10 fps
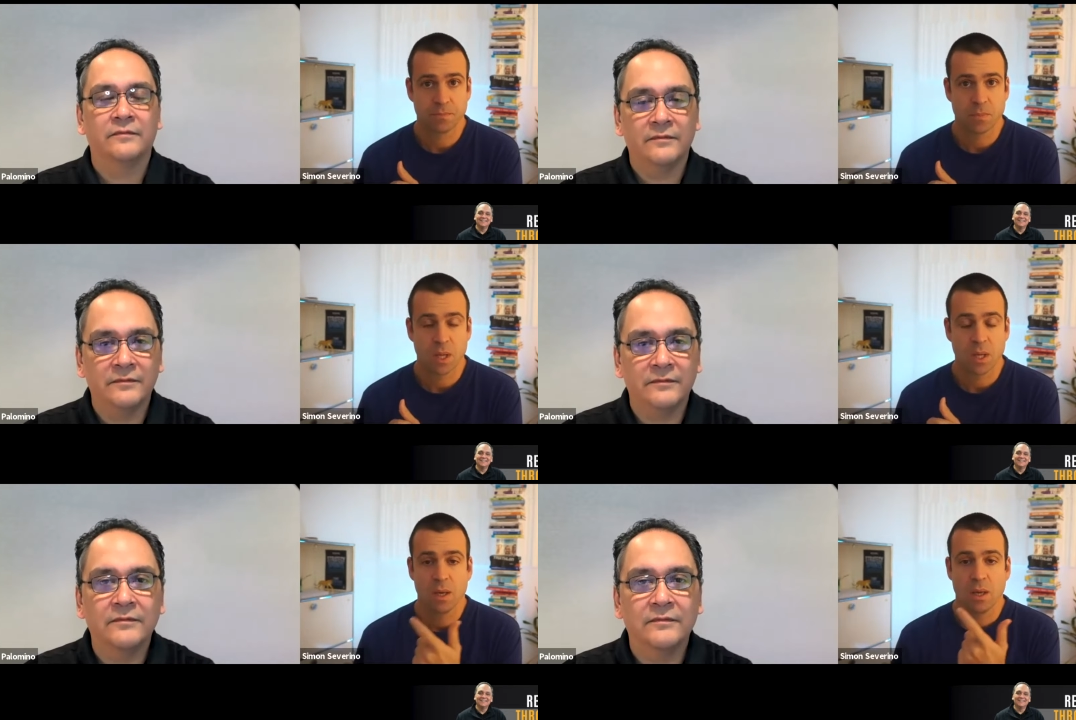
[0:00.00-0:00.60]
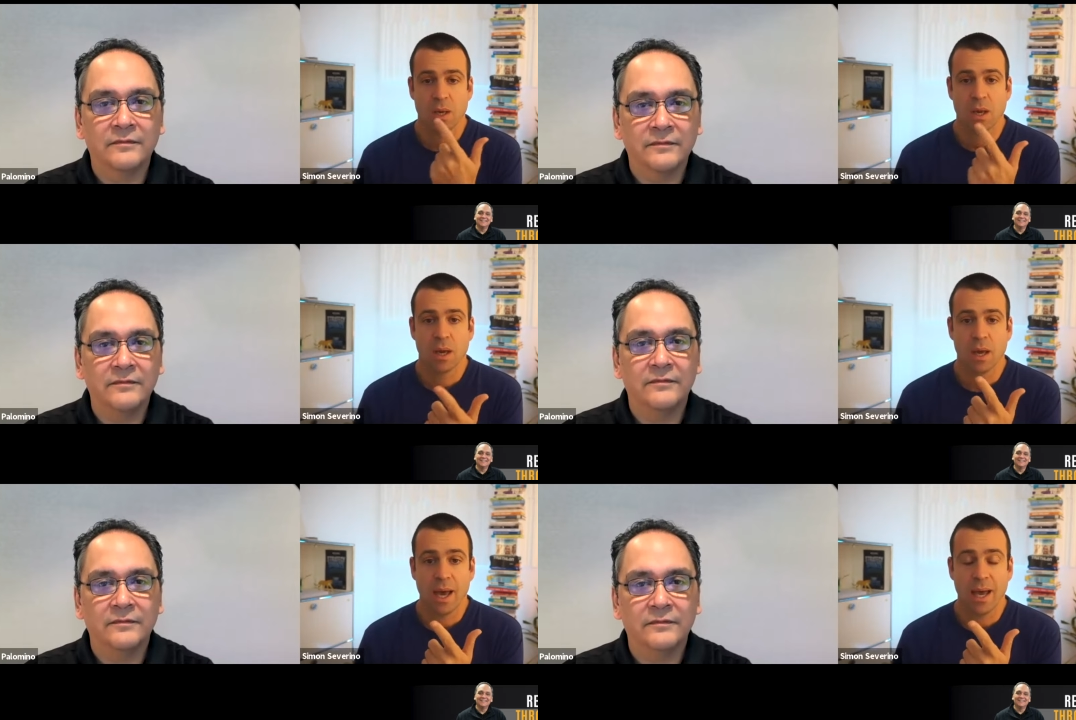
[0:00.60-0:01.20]
Speaker 1: Mm.
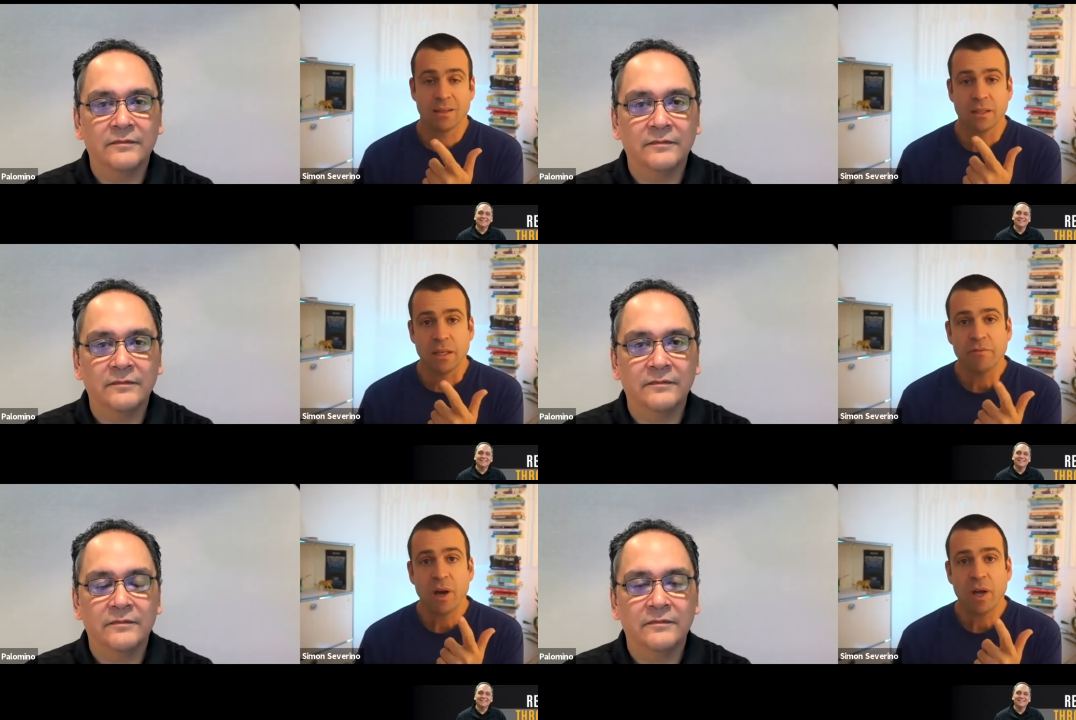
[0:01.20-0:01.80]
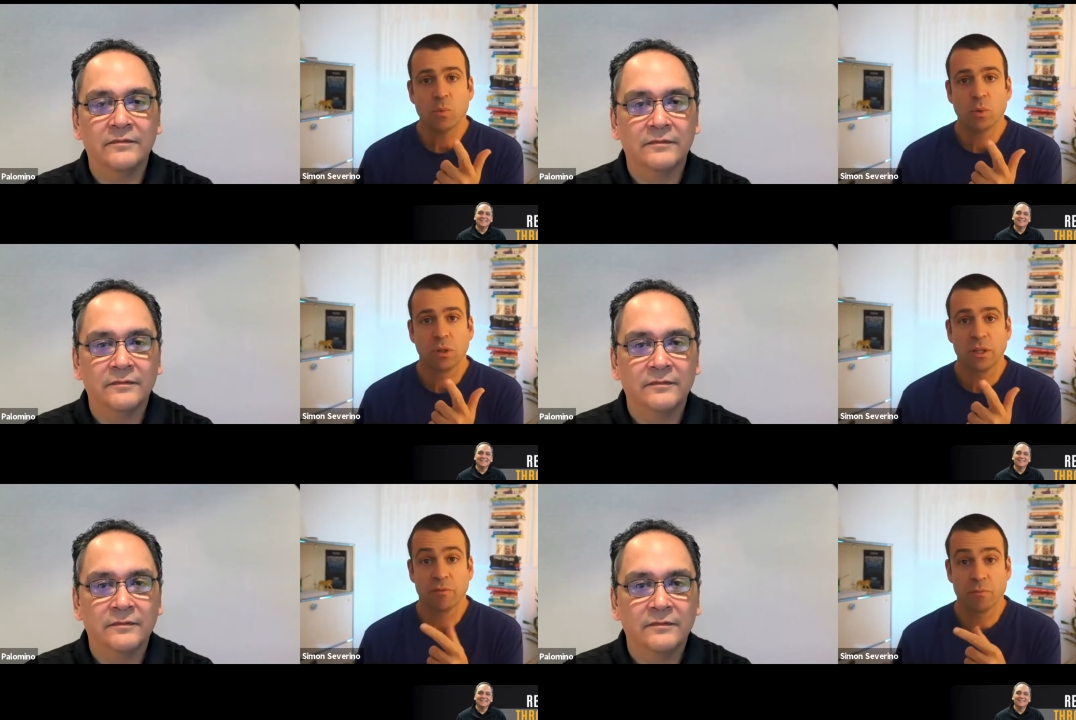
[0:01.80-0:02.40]
And if I
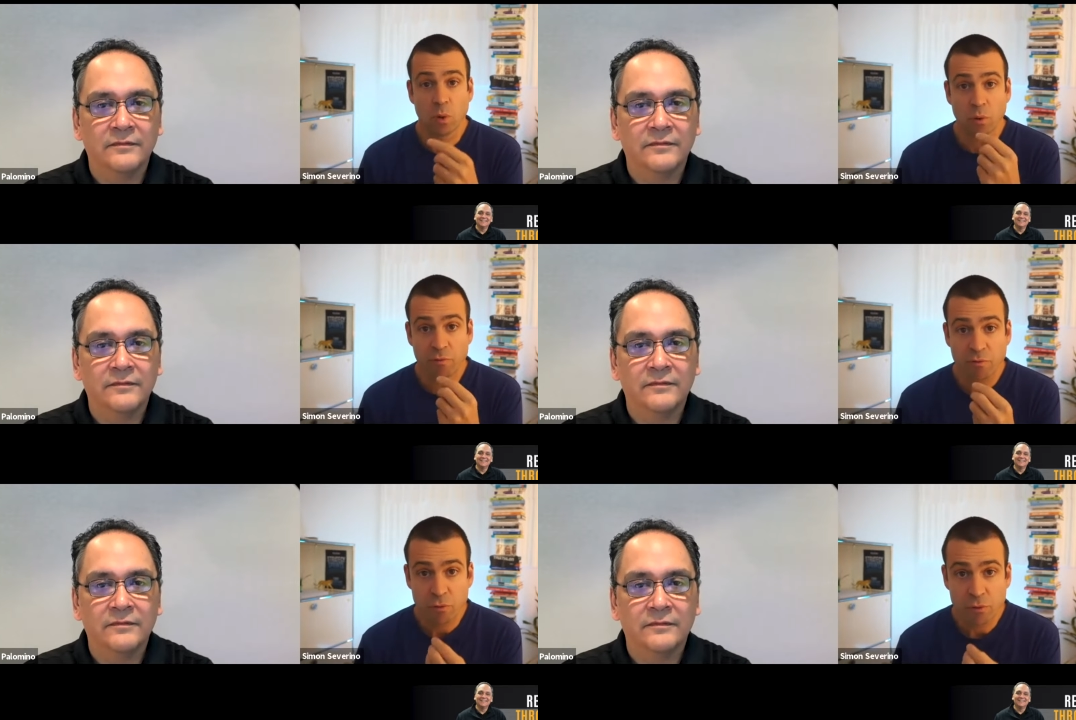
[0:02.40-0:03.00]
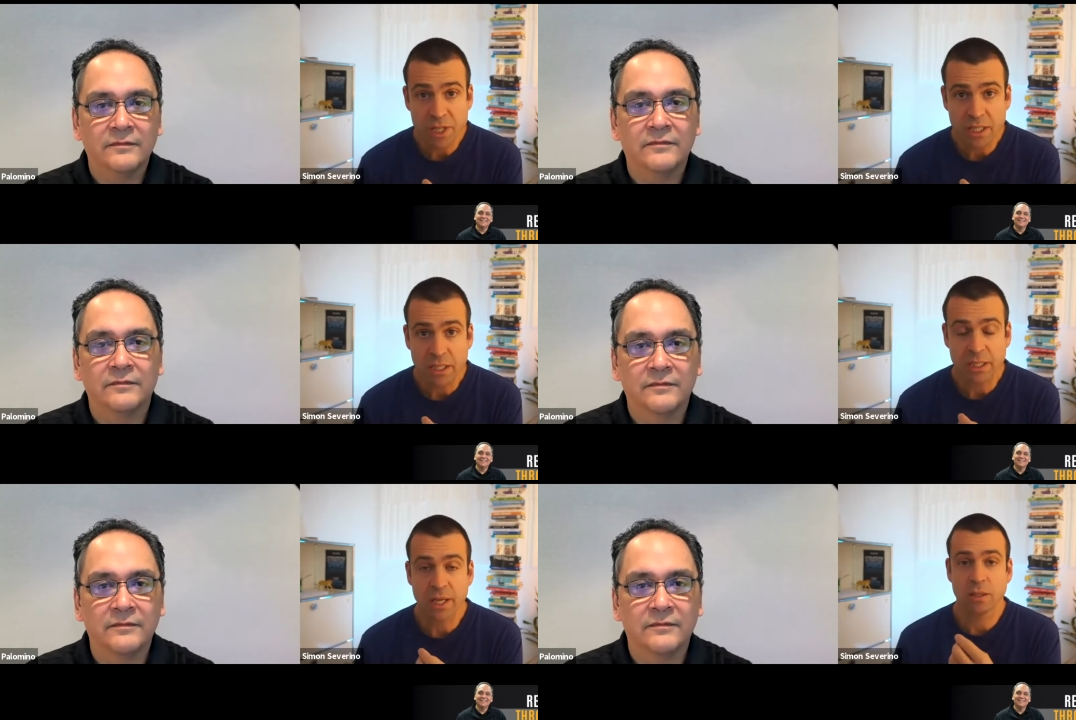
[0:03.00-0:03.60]
would live more
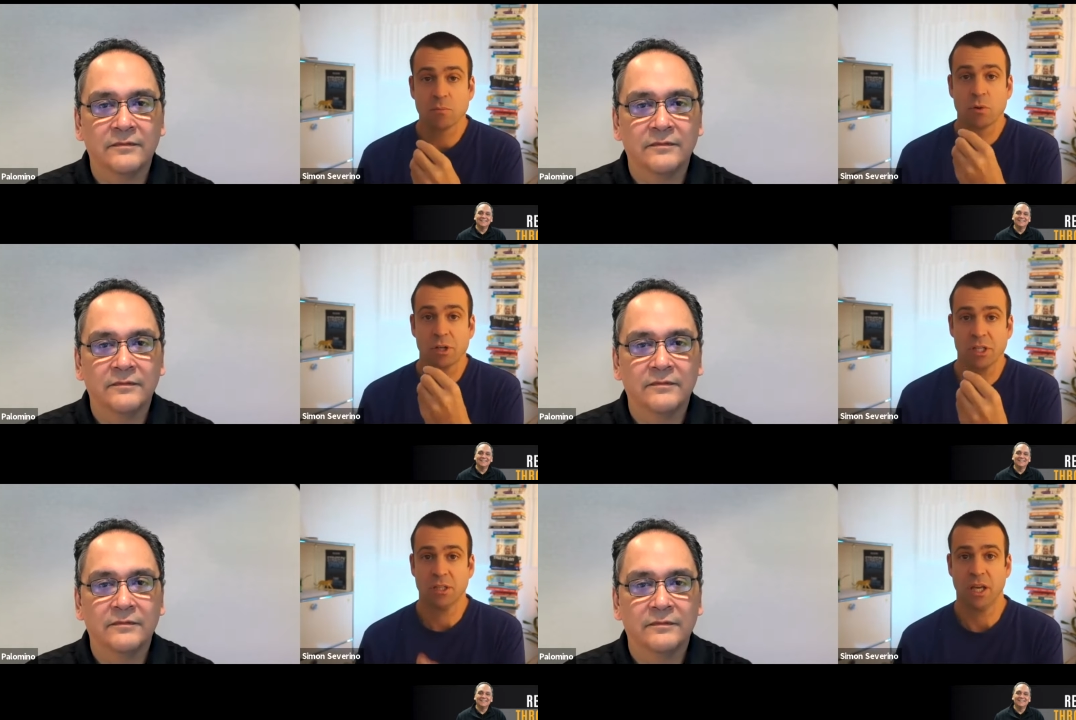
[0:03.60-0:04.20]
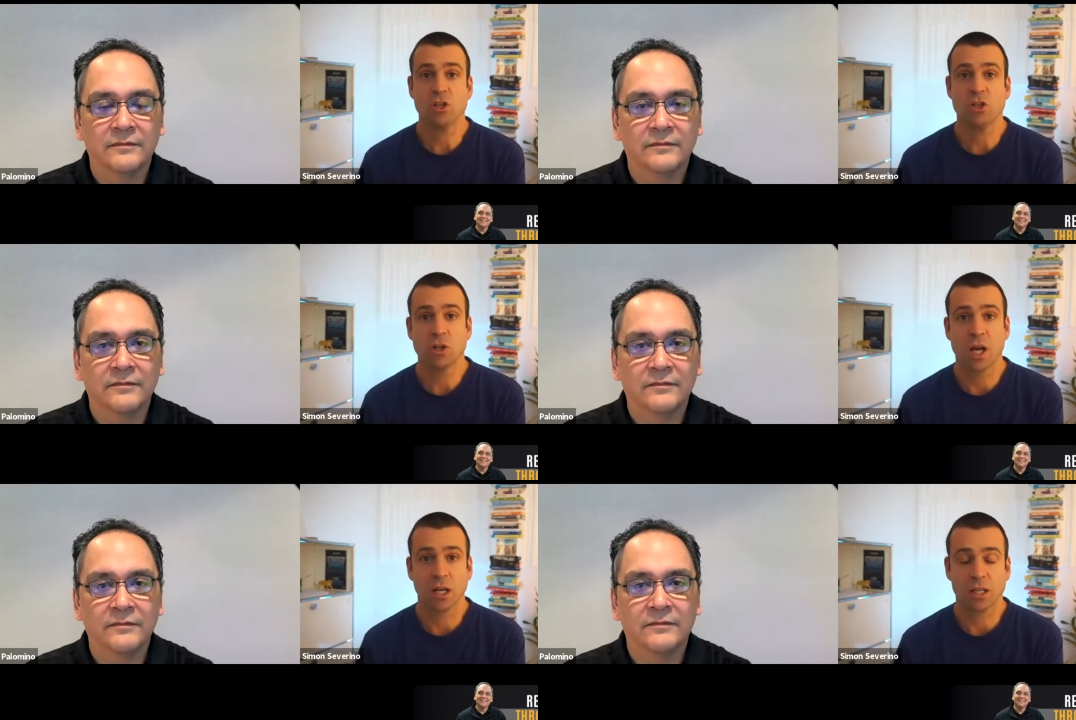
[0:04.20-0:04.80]
freely and more
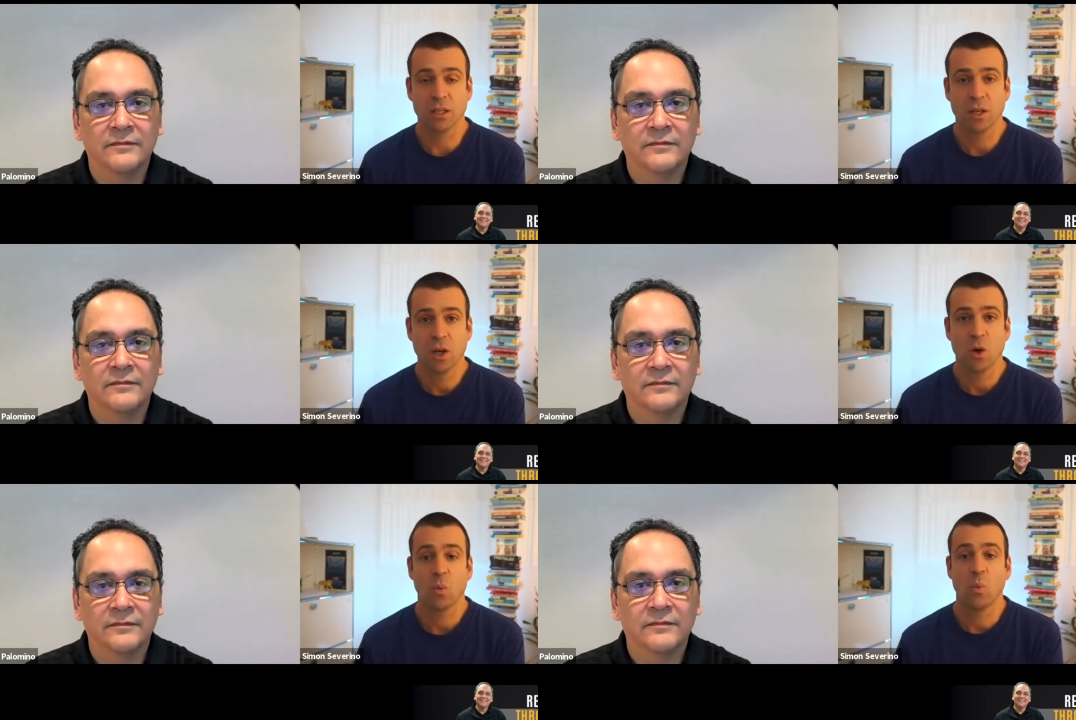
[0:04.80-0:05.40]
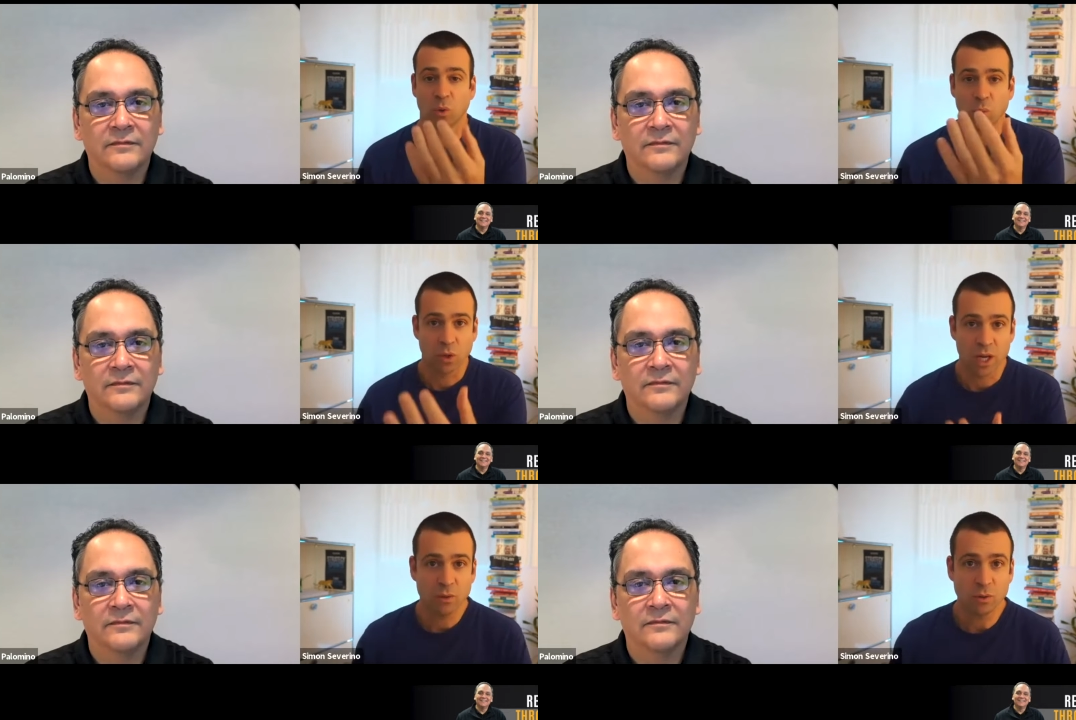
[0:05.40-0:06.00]
intentionally, what
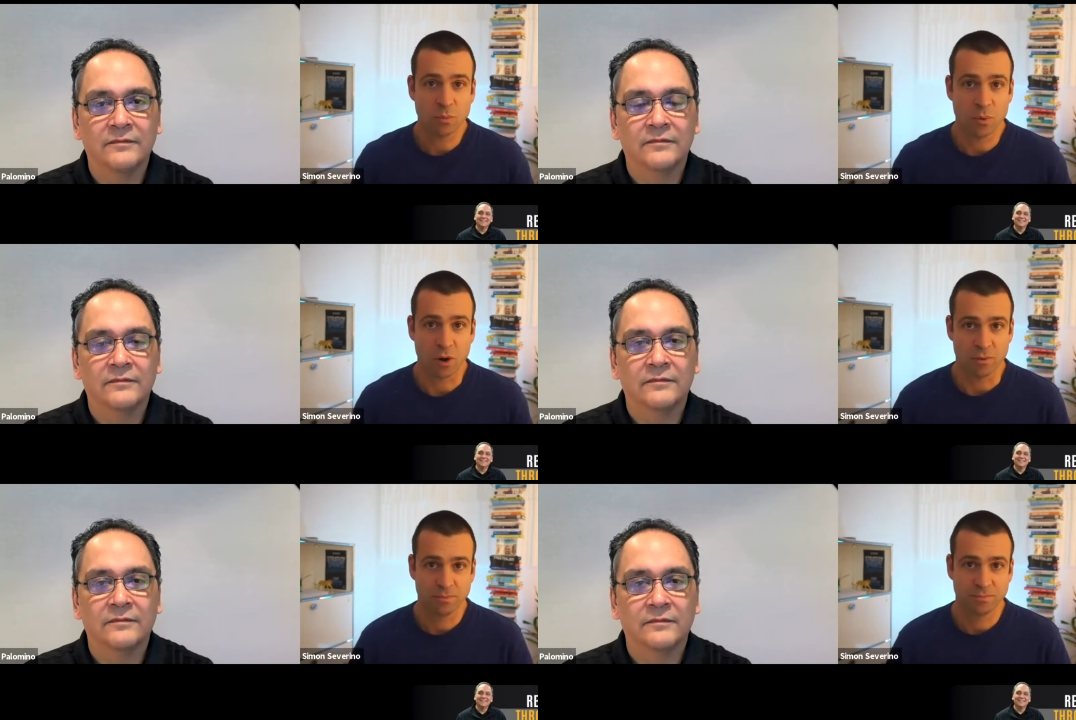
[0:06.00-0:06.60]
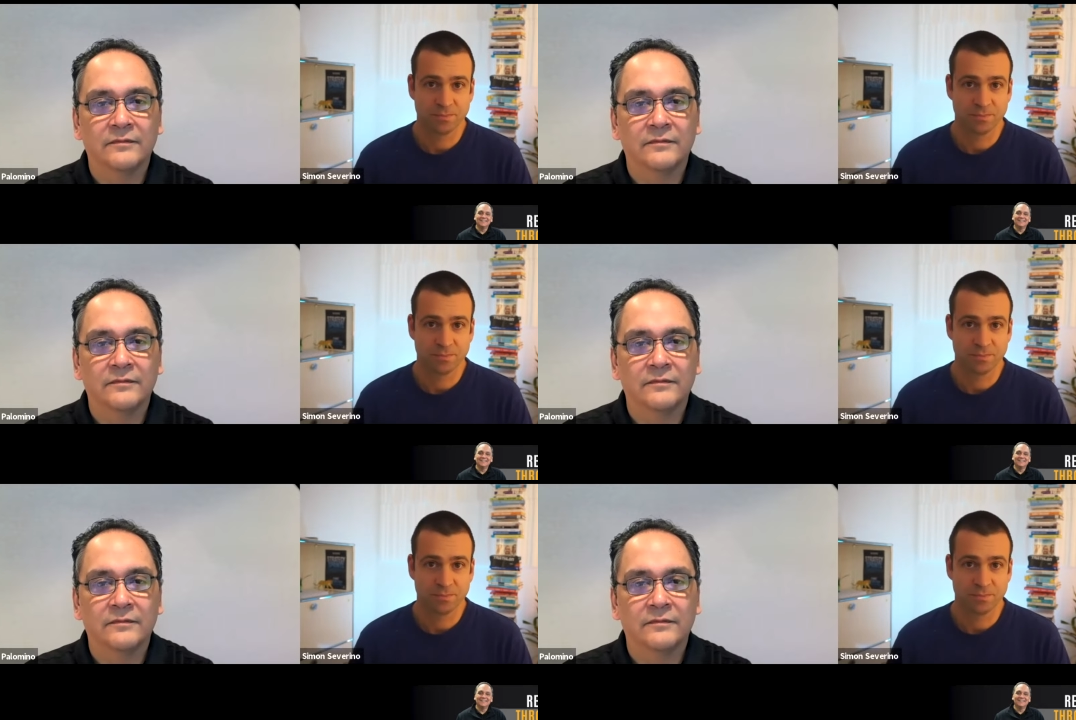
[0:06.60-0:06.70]
would I do tomorrow?